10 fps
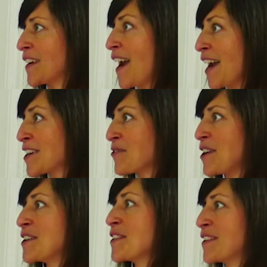
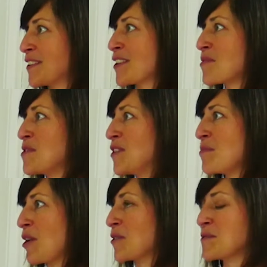Niagara, the
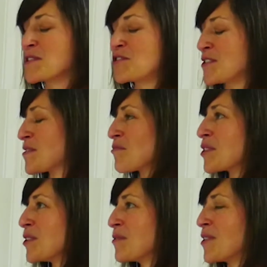community partner, was just
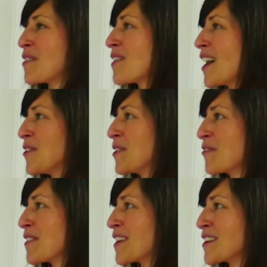thrilled with how
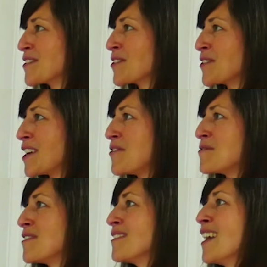everything turned
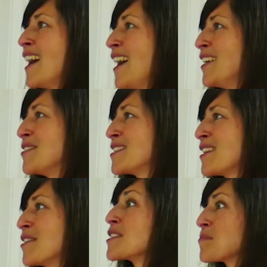out, and
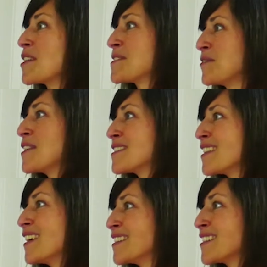expressed to us
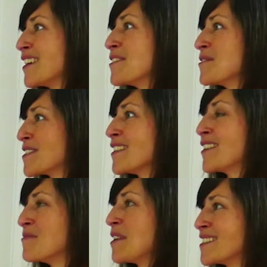that it was
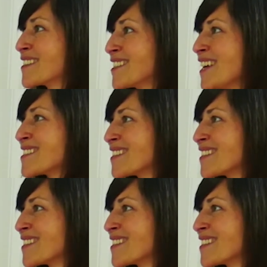a big success.